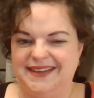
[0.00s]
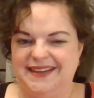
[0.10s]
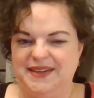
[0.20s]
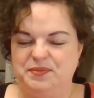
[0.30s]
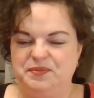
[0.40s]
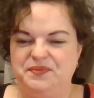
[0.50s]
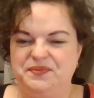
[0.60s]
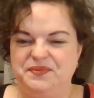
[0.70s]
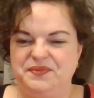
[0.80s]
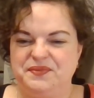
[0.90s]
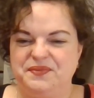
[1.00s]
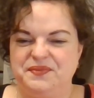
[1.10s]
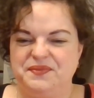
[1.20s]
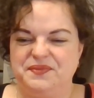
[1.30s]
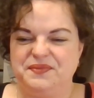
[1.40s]

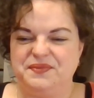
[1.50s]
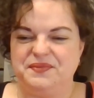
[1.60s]
No one is speaking in this clip.